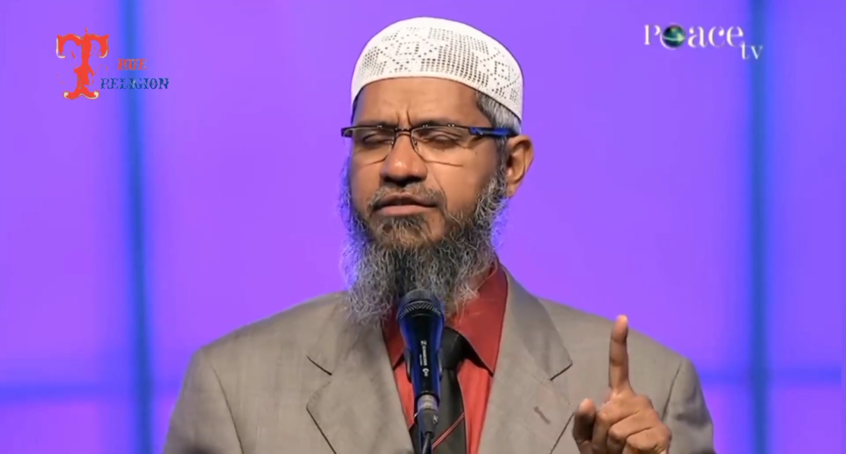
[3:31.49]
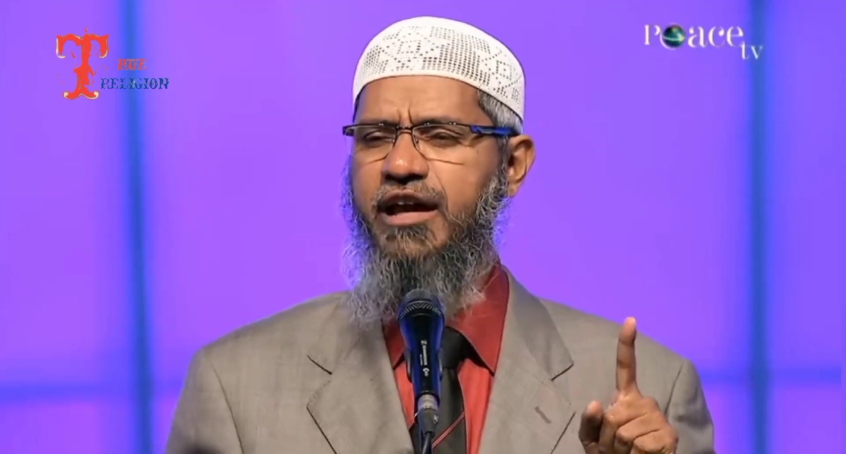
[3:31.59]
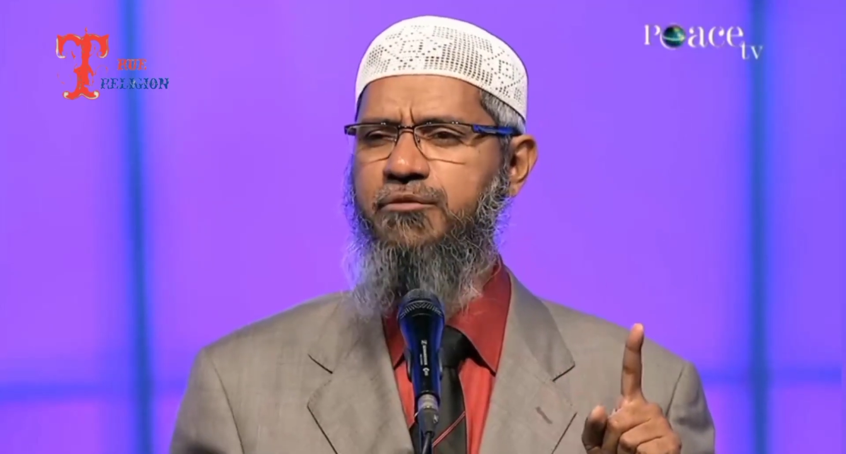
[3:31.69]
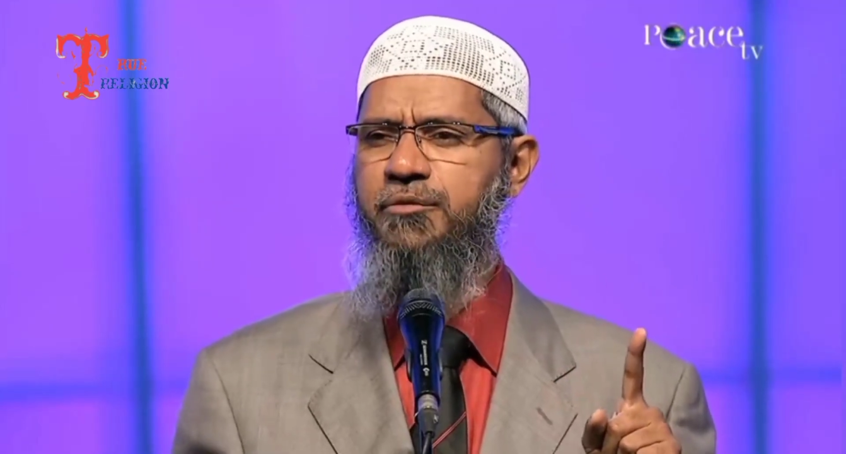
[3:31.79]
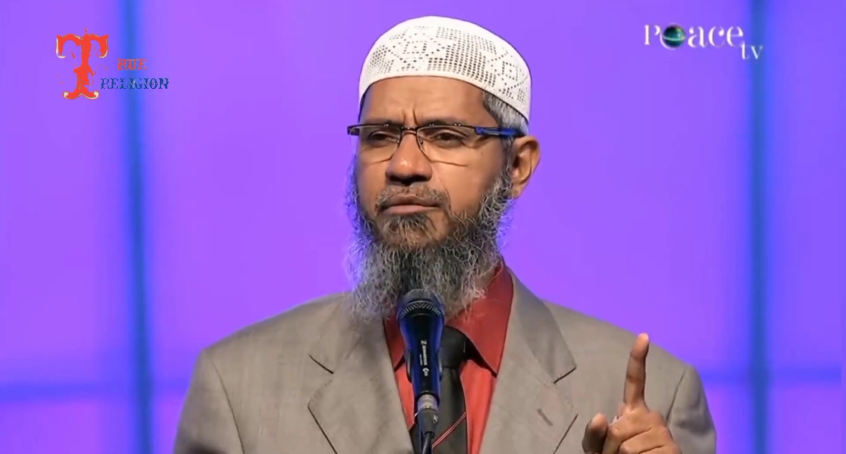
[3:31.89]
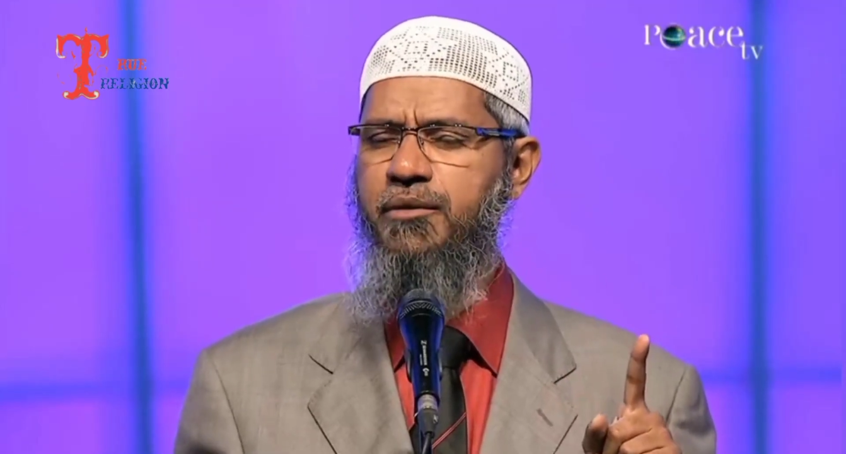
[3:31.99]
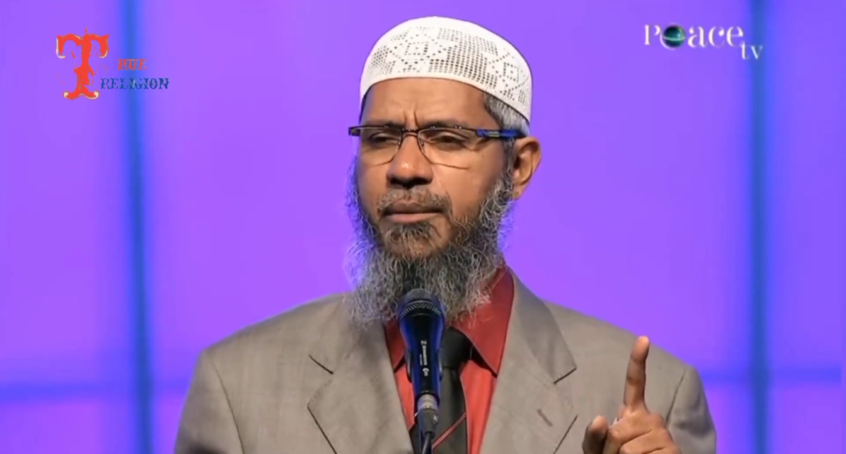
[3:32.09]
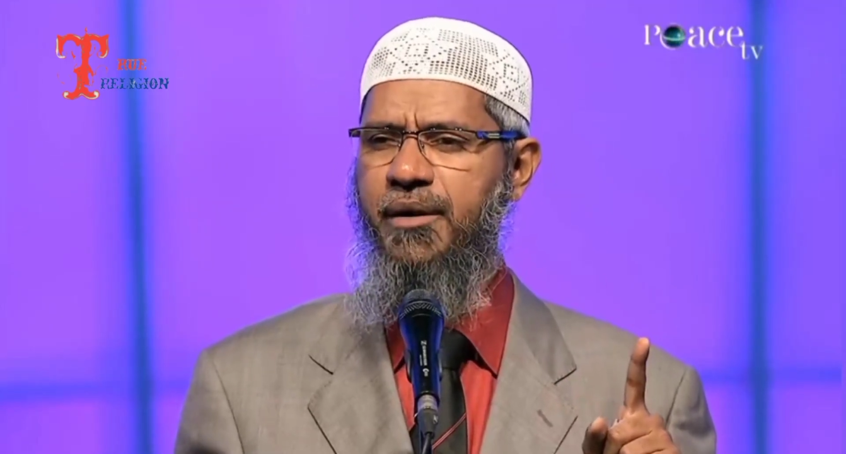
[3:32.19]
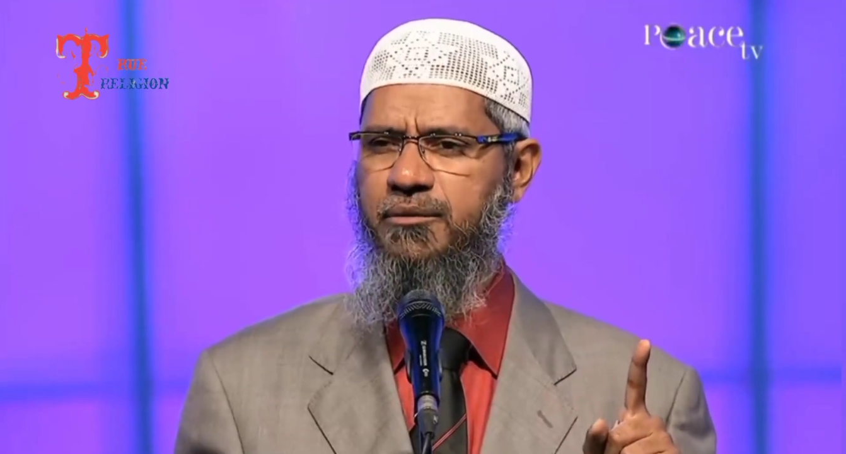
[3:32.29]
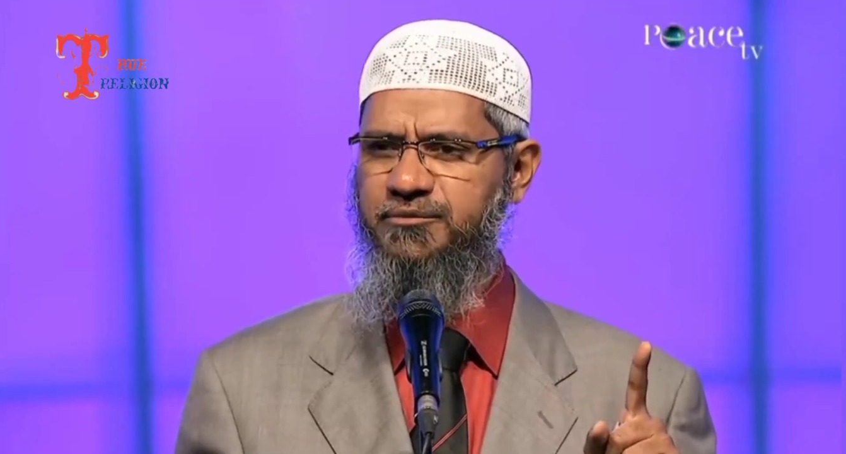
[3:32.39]
Christ, peace be
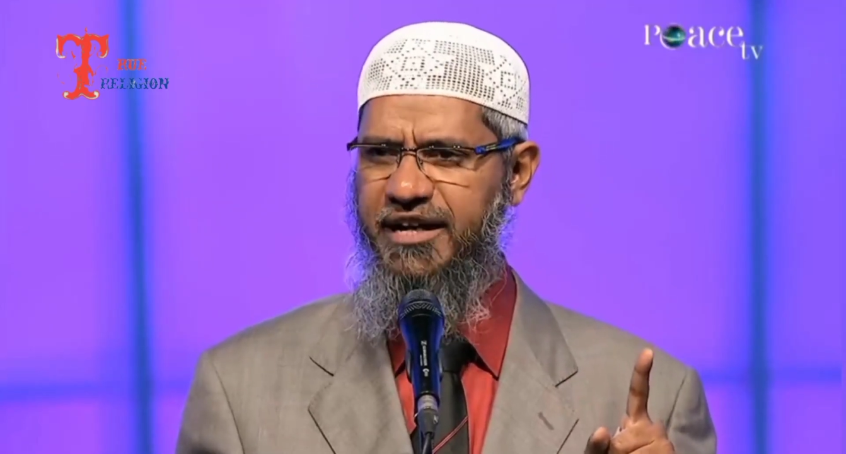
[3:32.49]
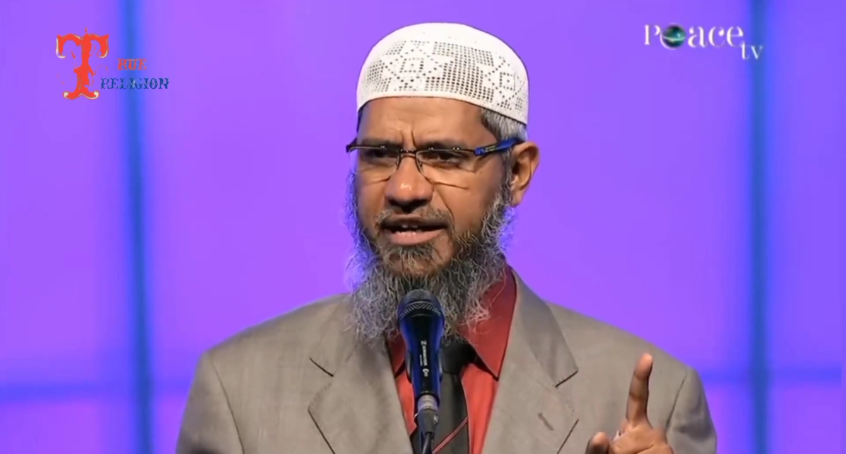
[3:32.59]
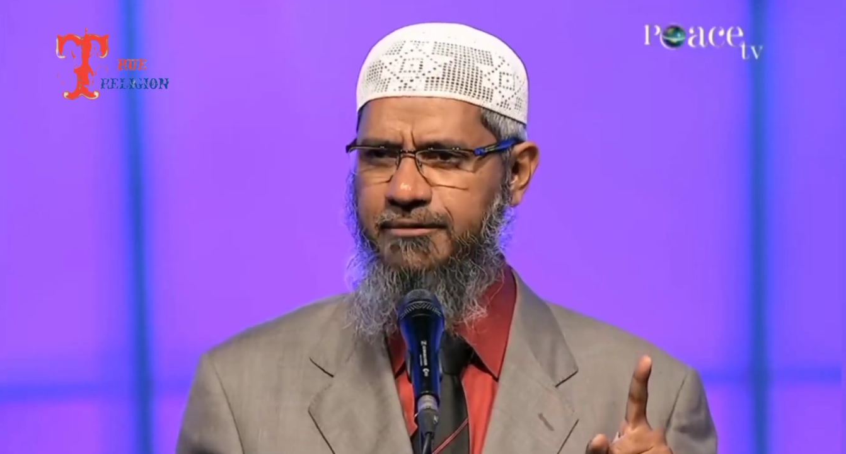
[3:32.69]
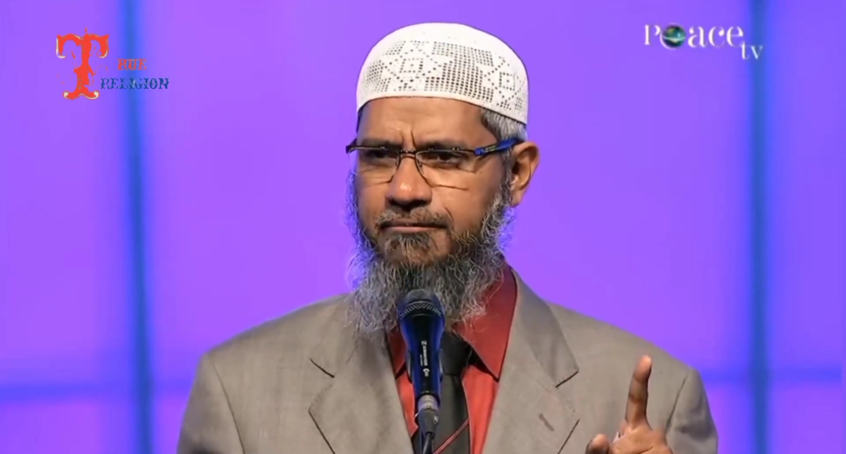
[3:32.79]
upon him, said,